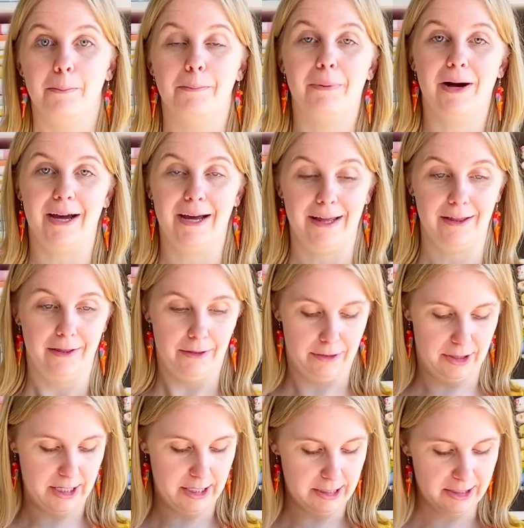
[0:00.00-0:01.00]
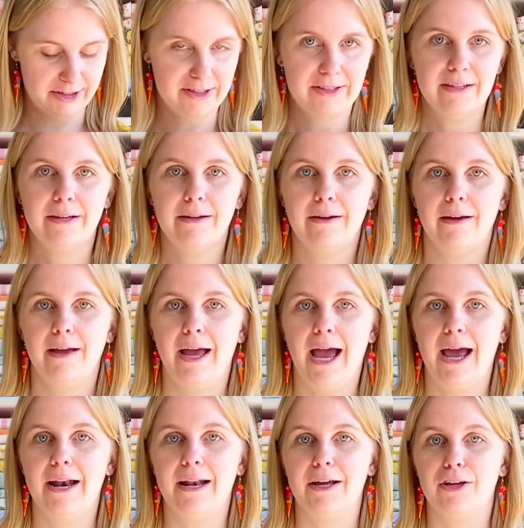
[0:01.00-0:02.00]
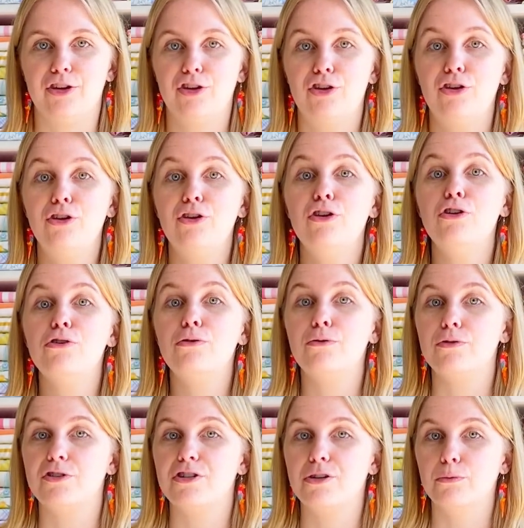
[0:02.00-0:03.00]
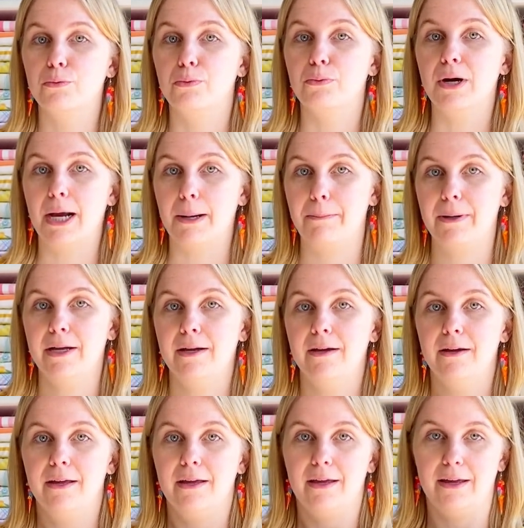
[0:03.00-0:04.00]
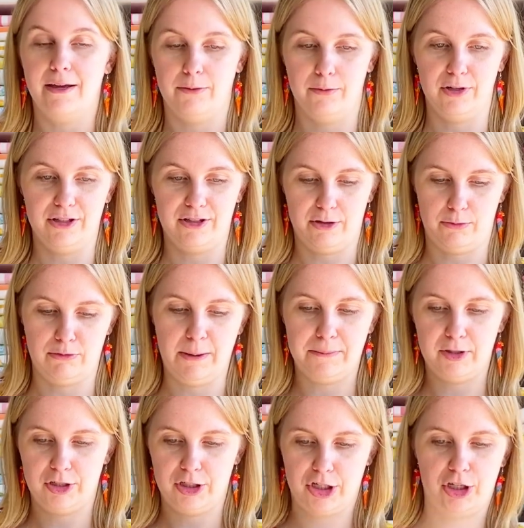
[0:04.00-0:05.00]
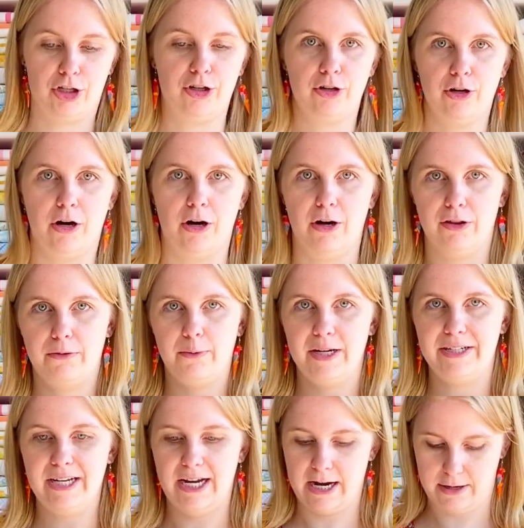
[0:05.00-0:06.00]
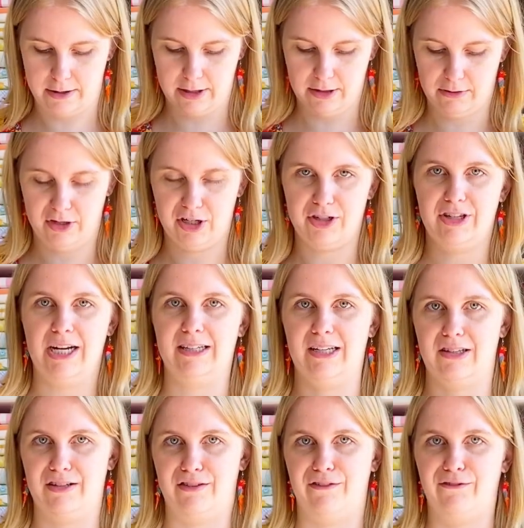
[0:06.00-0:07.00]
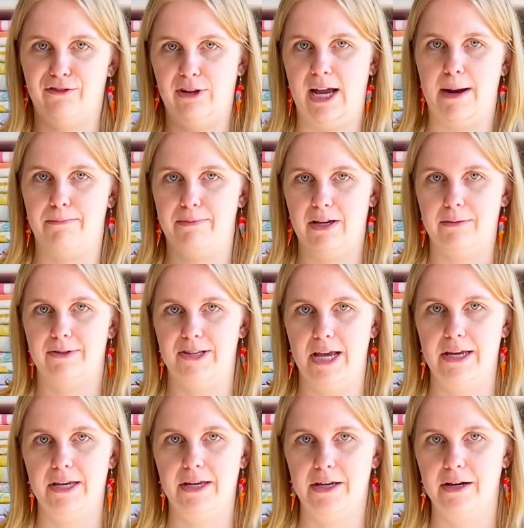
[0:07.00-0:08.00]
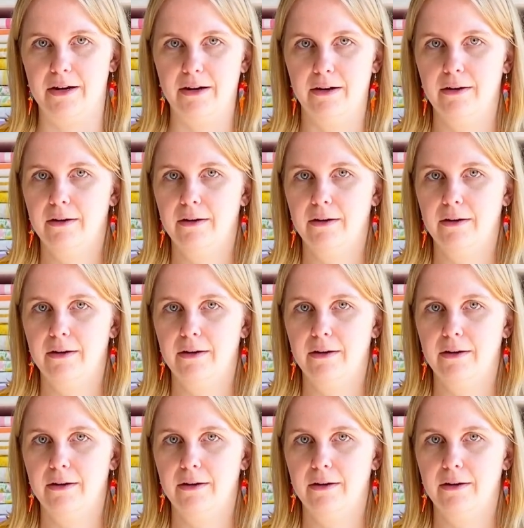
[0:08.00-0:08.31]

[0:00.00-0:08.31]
but this had a huge rip. It was ripped all the way down and it just had like this flap that was hanging here.